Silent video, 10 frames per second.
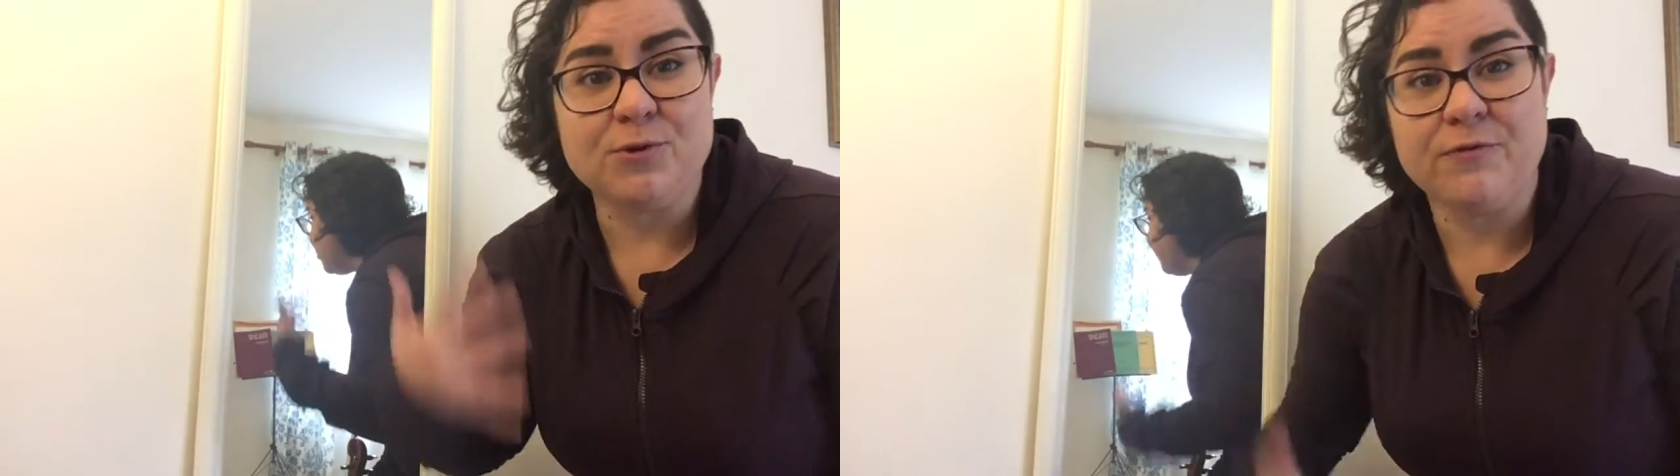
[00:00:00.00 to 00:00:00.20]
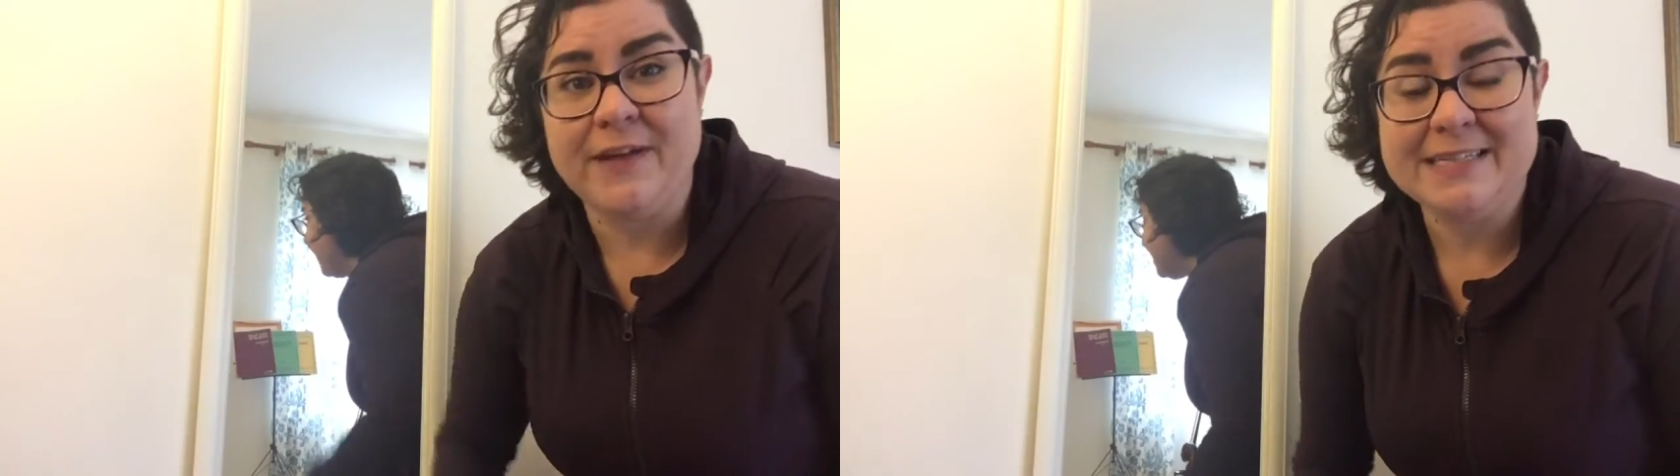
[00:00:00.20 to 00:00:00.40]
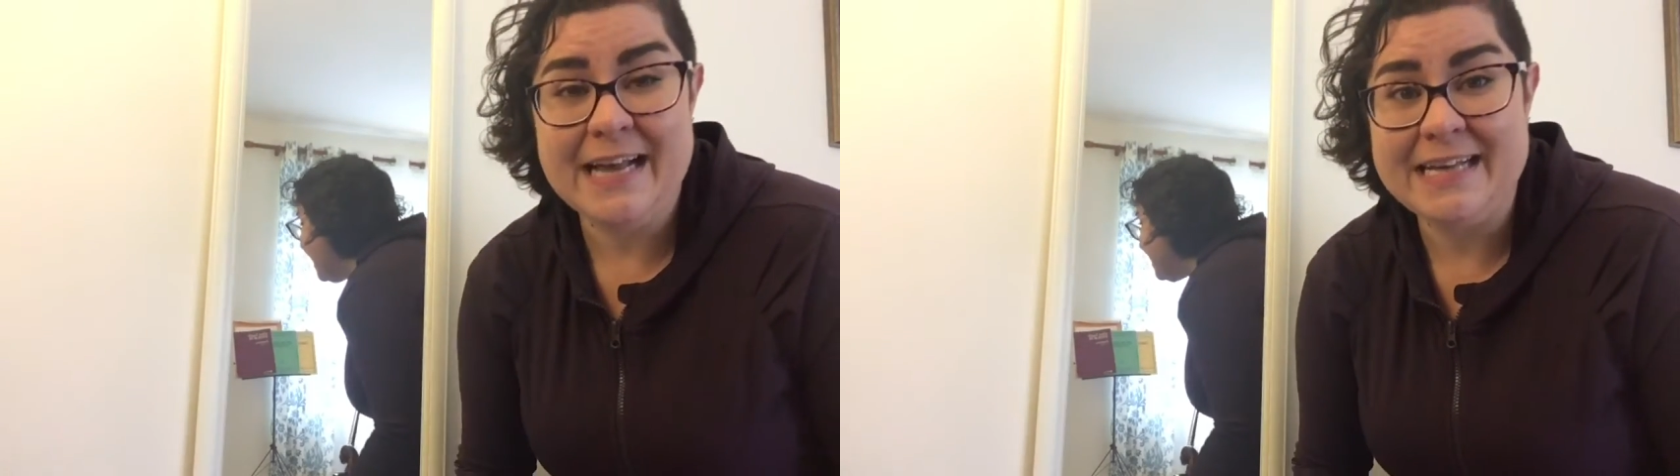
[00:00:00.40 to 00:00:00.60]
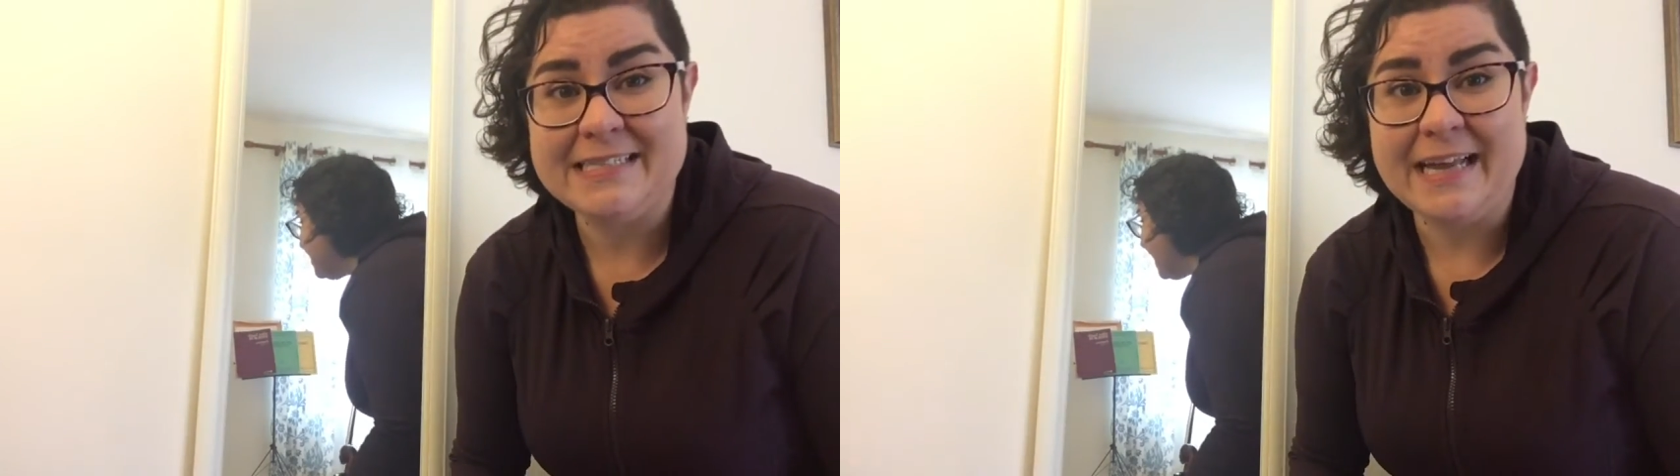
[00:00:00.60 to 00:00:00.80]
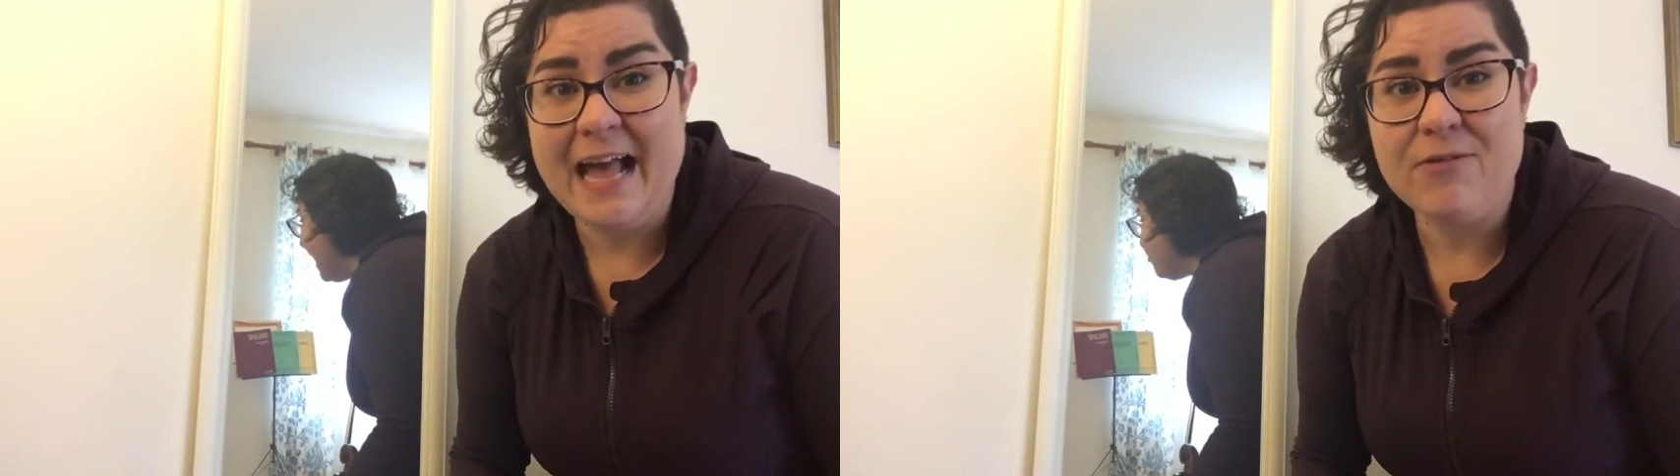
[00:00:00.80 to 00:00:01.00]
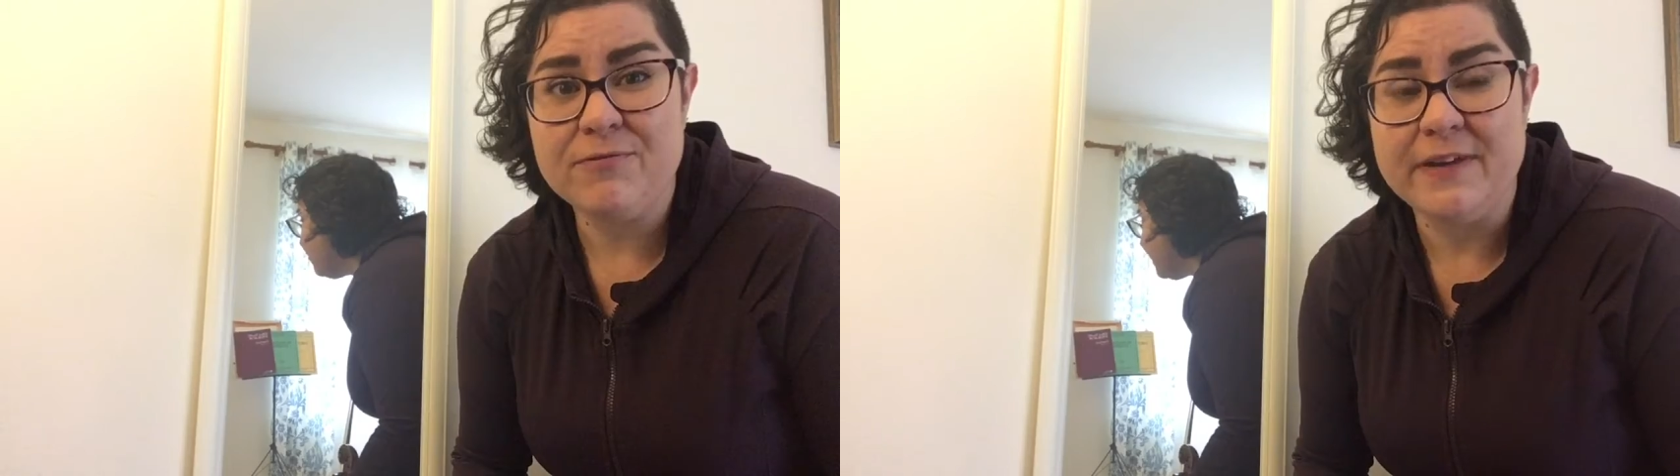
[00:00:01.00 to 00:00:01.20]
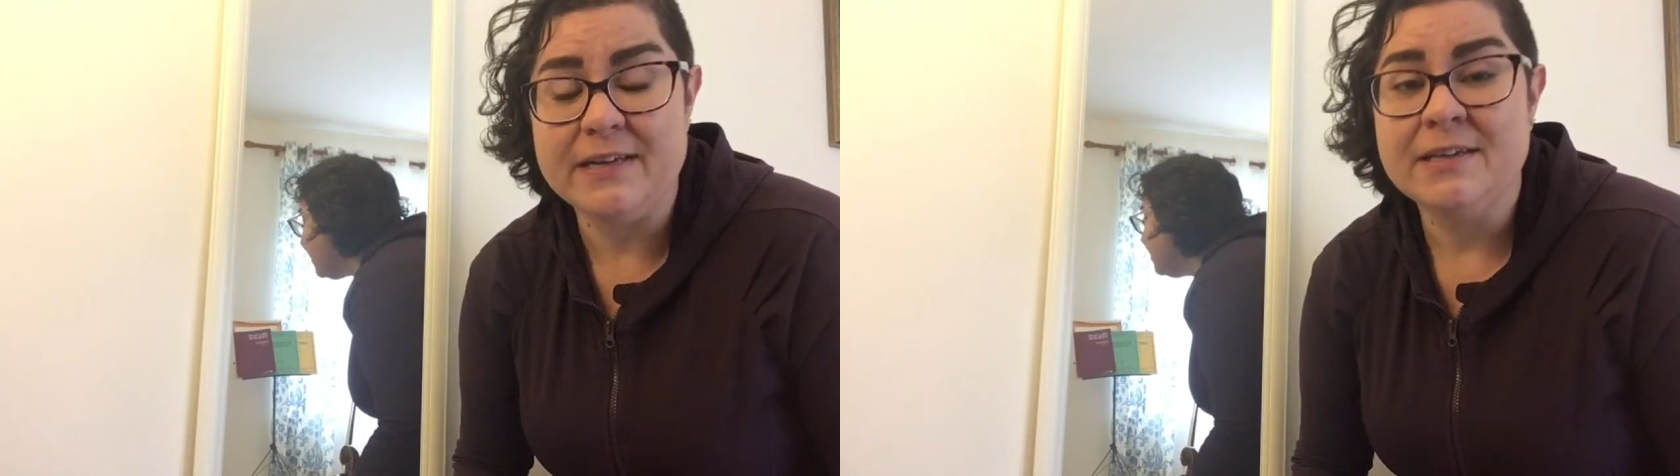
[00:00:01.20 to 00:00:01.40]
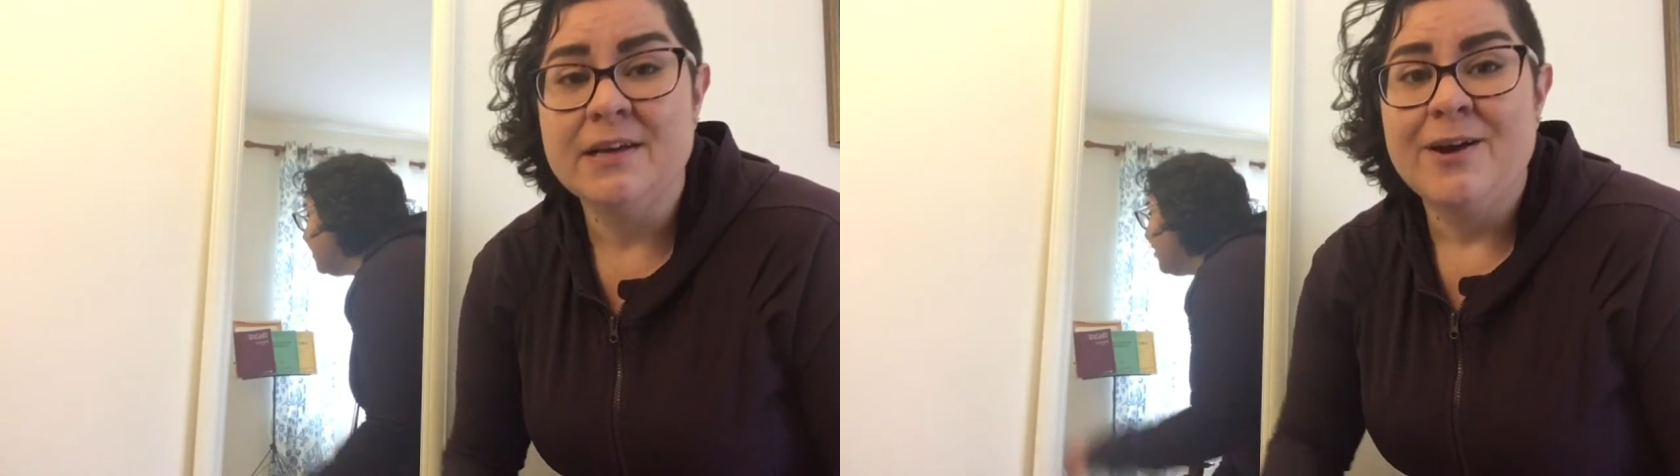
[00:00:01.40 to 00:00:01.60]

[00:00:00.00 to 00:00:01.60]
or fantastic outfit.